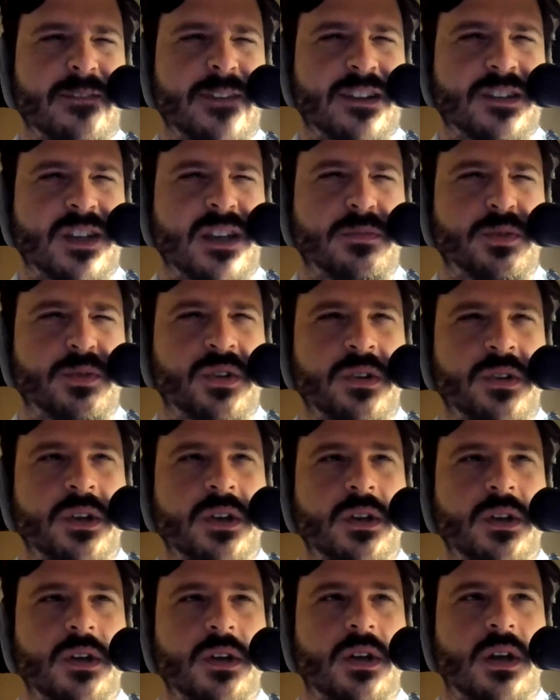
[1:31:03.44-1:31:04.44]
that table.
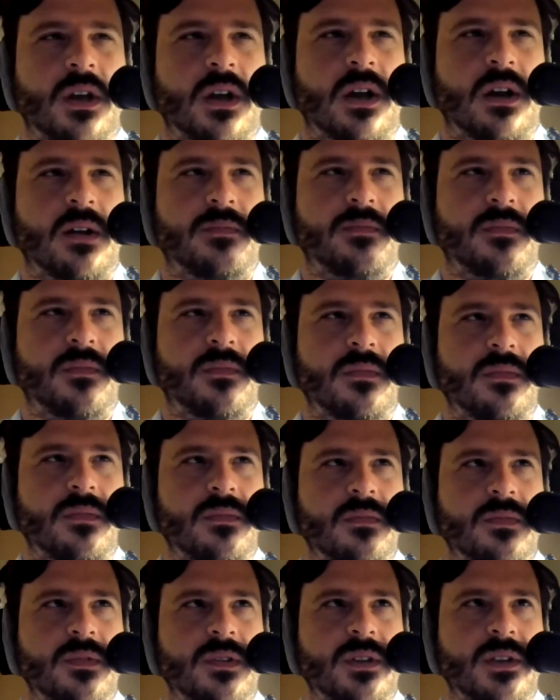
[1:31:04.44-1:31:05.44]

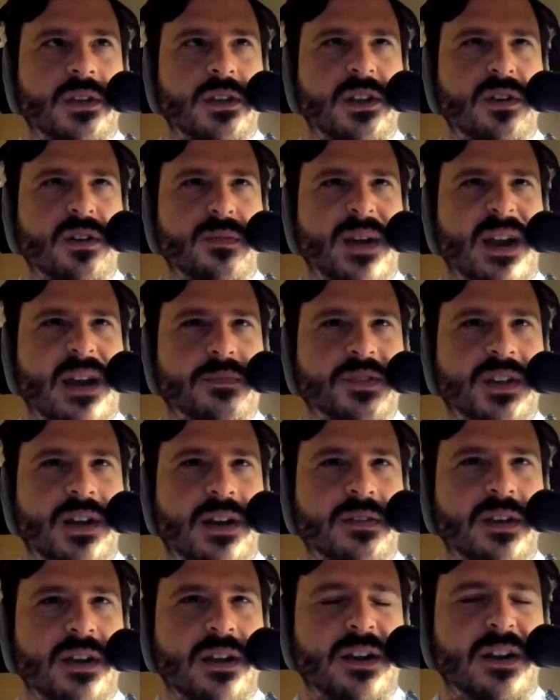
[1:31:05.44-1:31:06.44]
Here maps, I
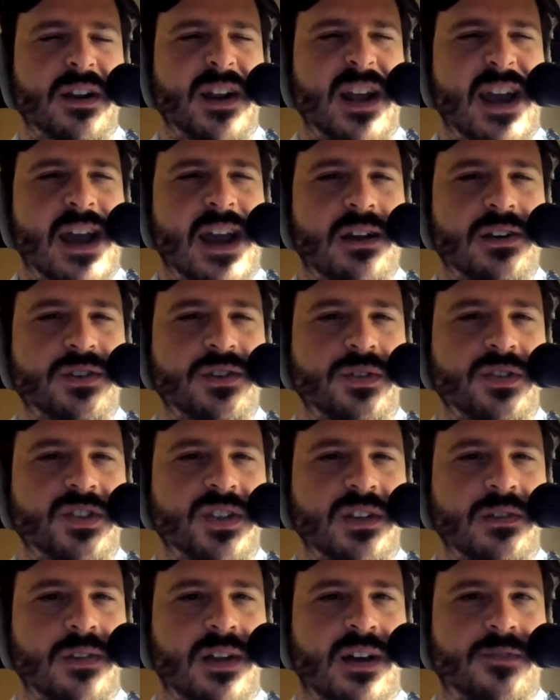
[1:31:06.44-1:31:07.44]
think, at an
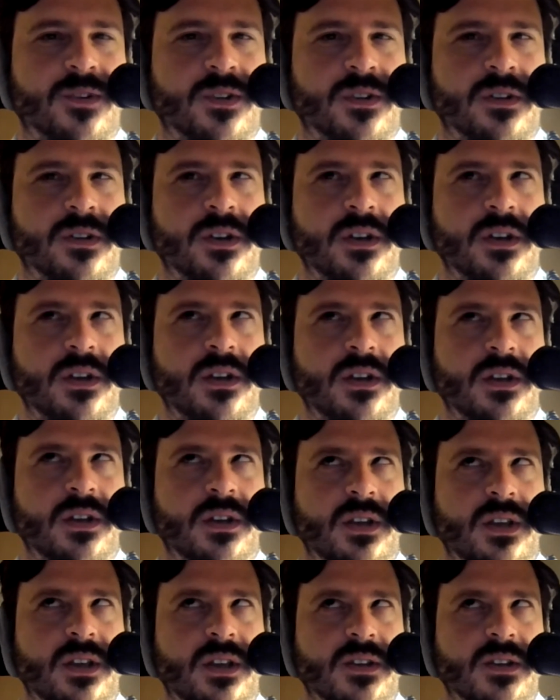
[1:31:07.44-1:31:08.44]
accuracy level,
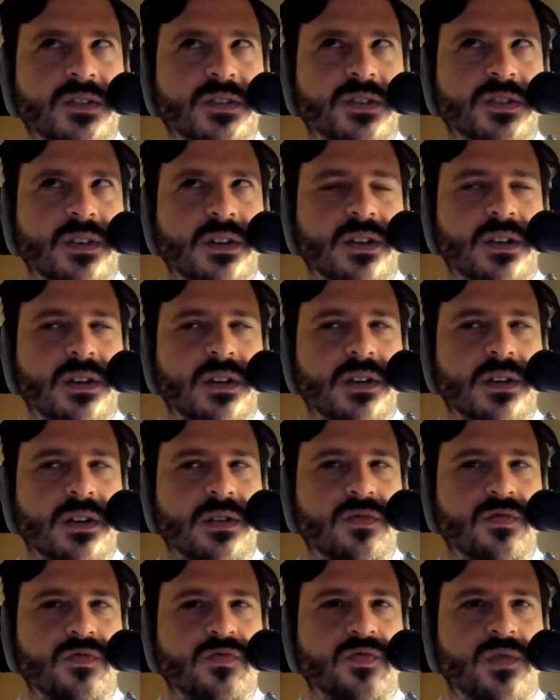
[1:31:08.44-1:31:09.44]
is
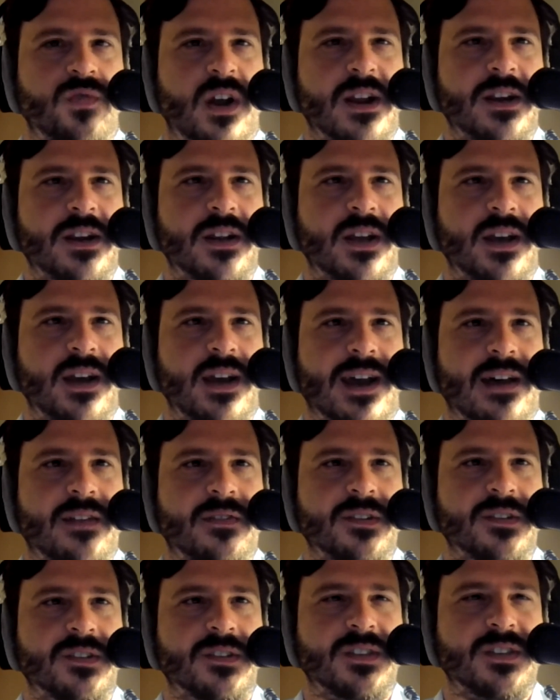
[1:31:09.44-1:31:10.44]
right at
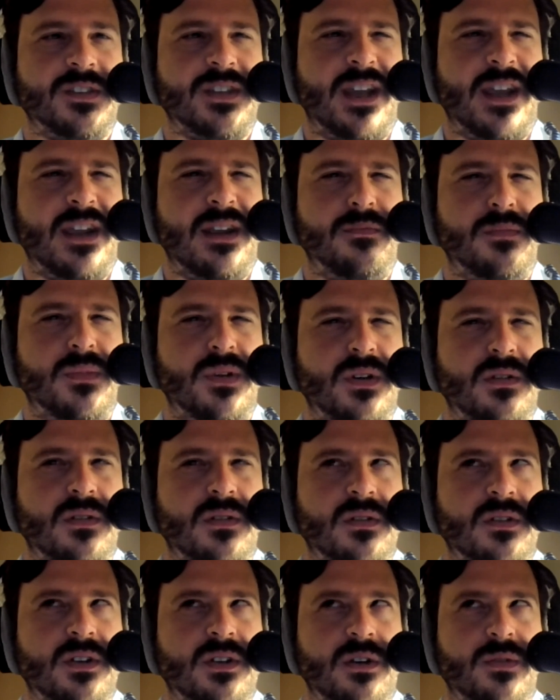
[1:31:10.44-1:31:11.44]
the same,
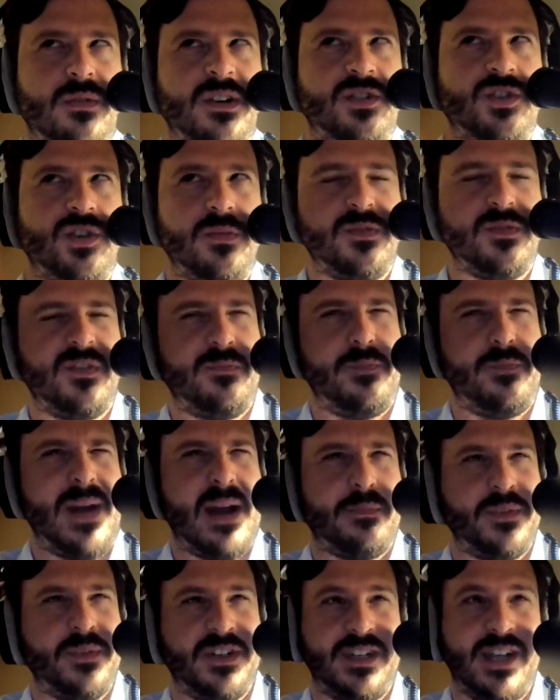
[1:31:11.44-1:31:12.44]
in terms of
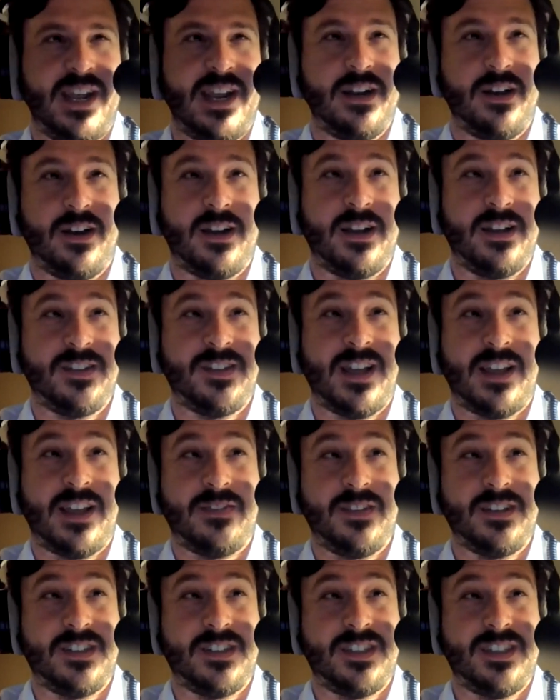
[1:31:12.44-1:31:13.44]
map data, is at
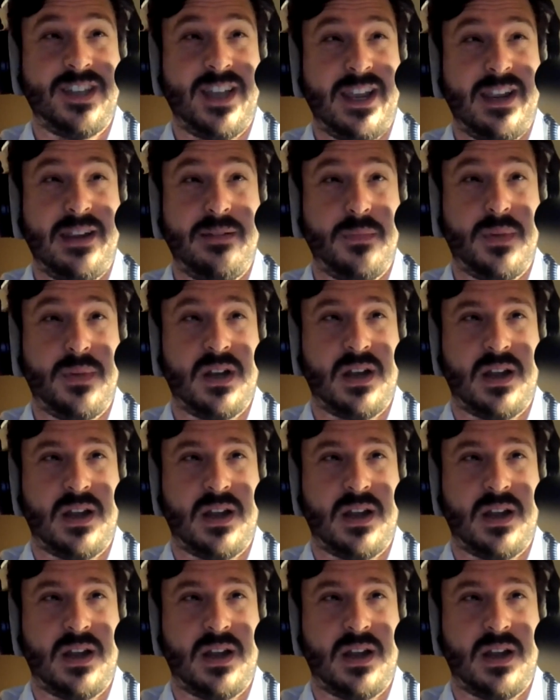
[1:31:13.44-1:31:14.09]
the same